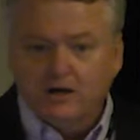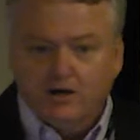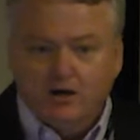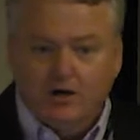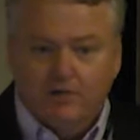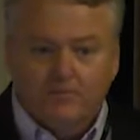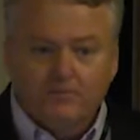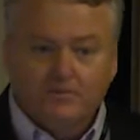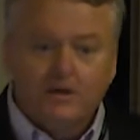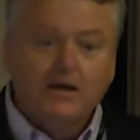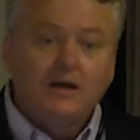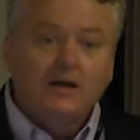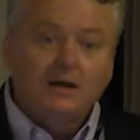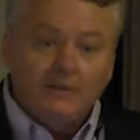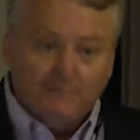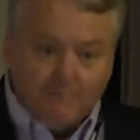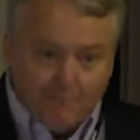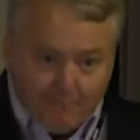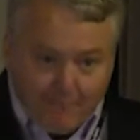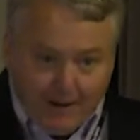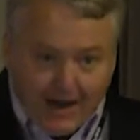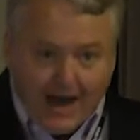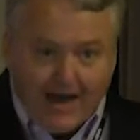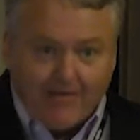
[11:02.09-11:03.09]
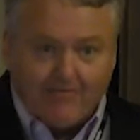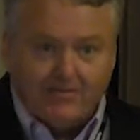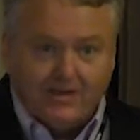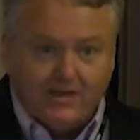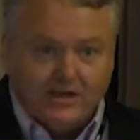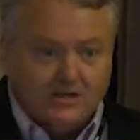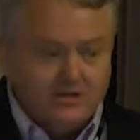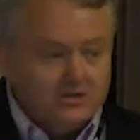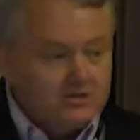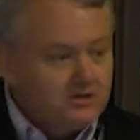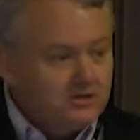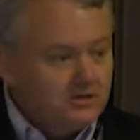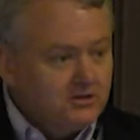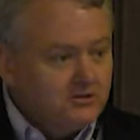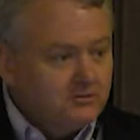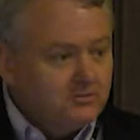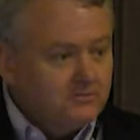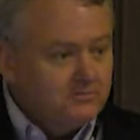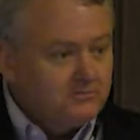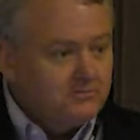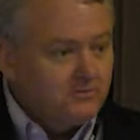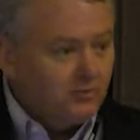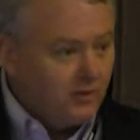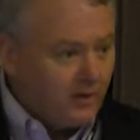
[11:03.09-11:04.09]
on. Bad things
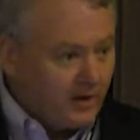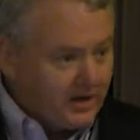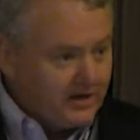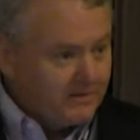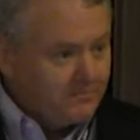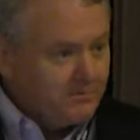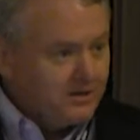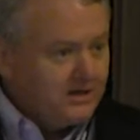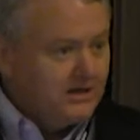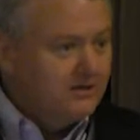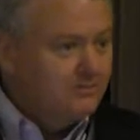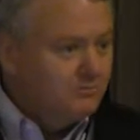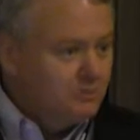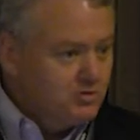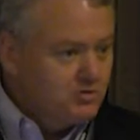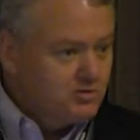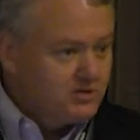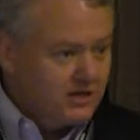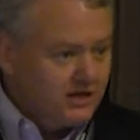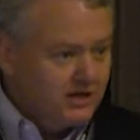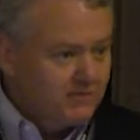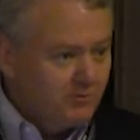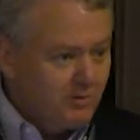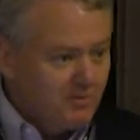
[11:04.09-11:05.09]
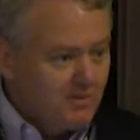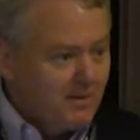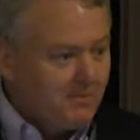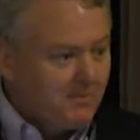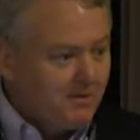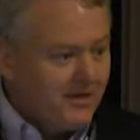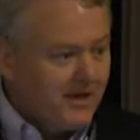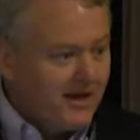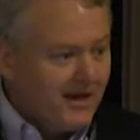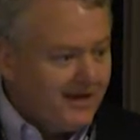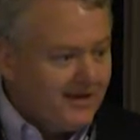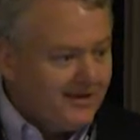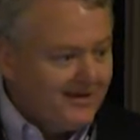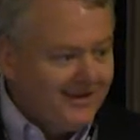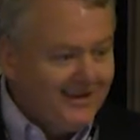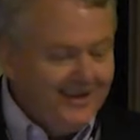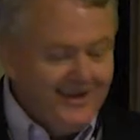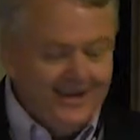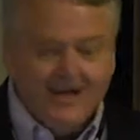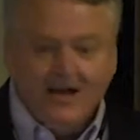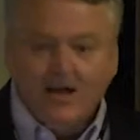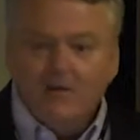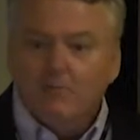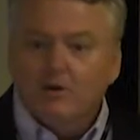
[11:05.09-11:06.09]
too, Green Bean Museum, remember that?
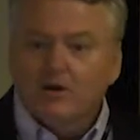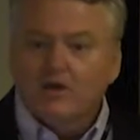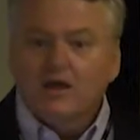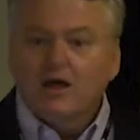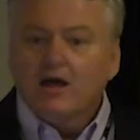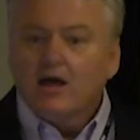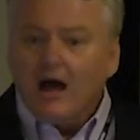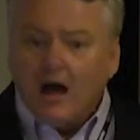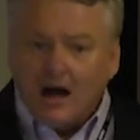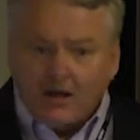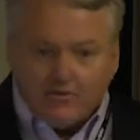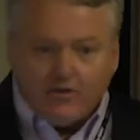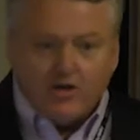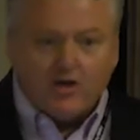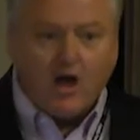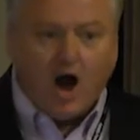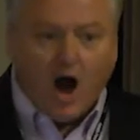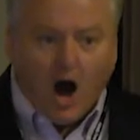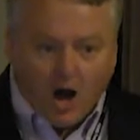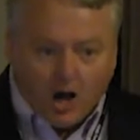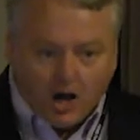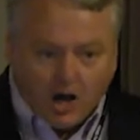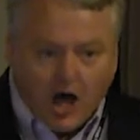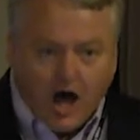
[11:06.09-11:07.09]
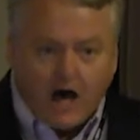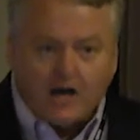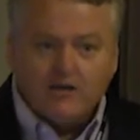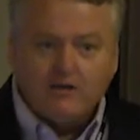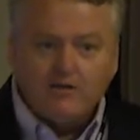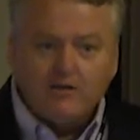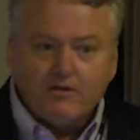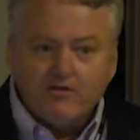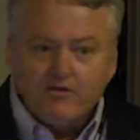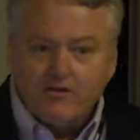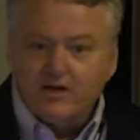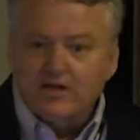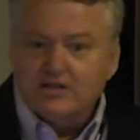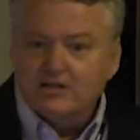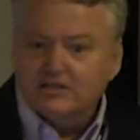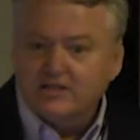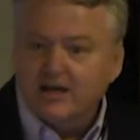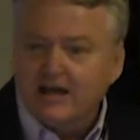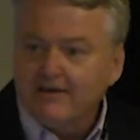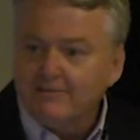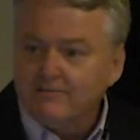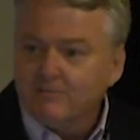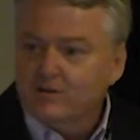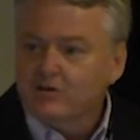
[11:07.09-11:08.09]
But a lot of the things
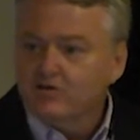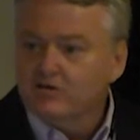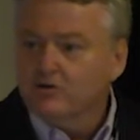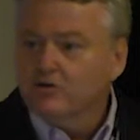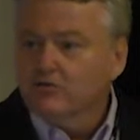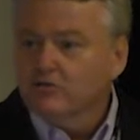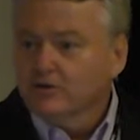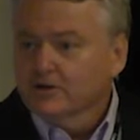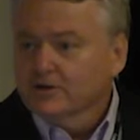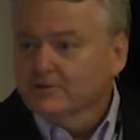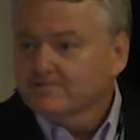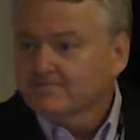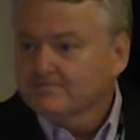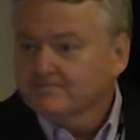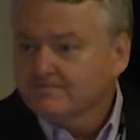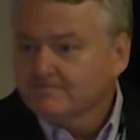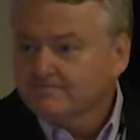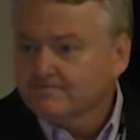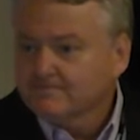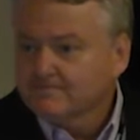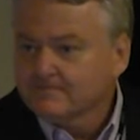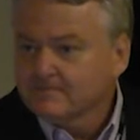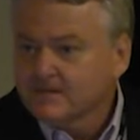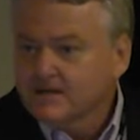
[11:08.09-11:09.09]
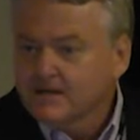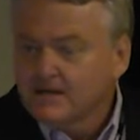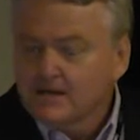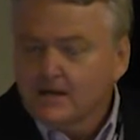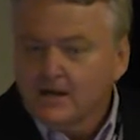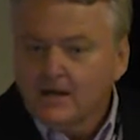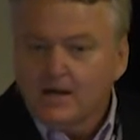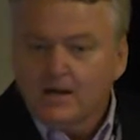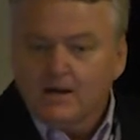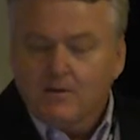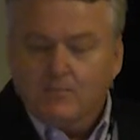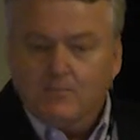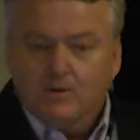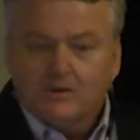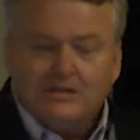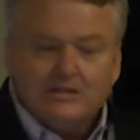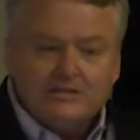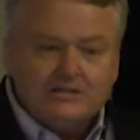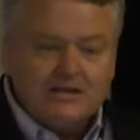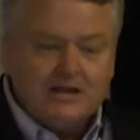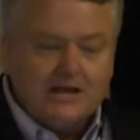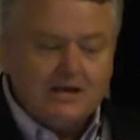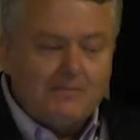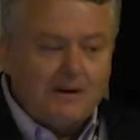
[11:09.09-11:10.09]
they've been doing. But let's
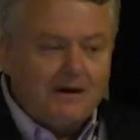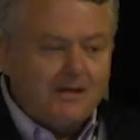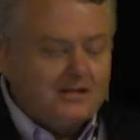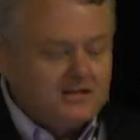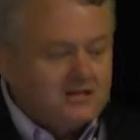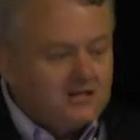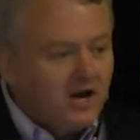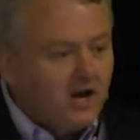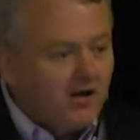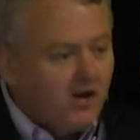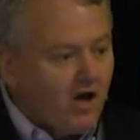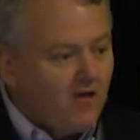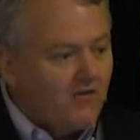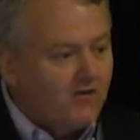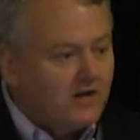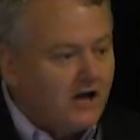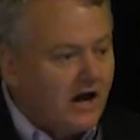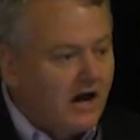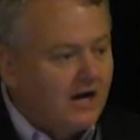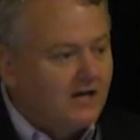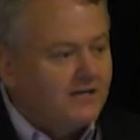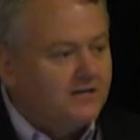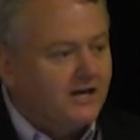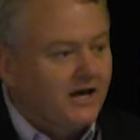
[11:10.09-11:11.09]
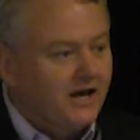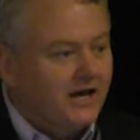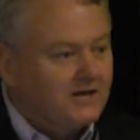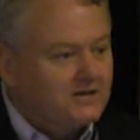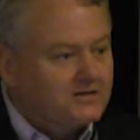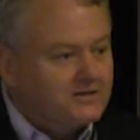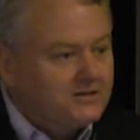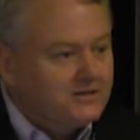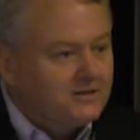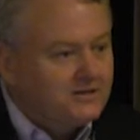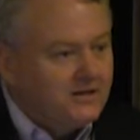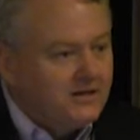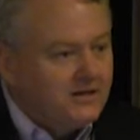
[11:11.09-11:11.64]
think about this in another context.